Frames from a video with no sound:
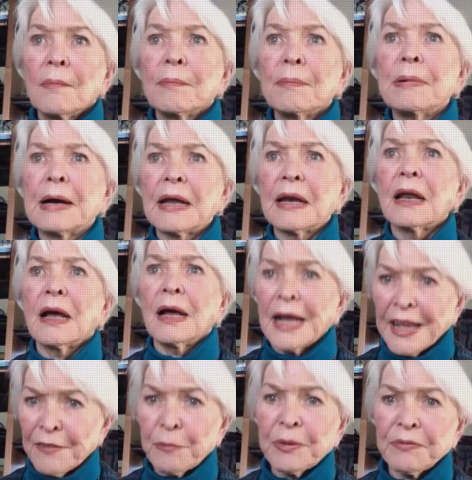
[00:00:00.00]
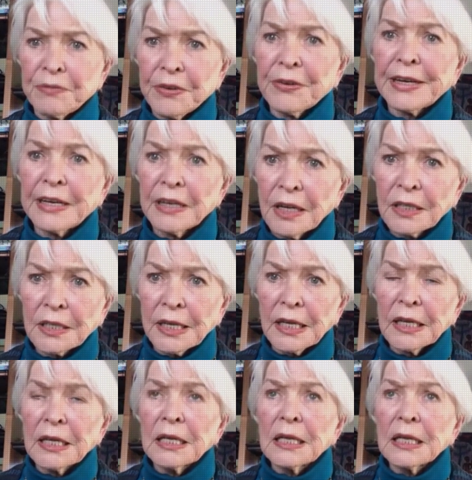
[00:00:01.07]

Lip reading: but I've been very lucky.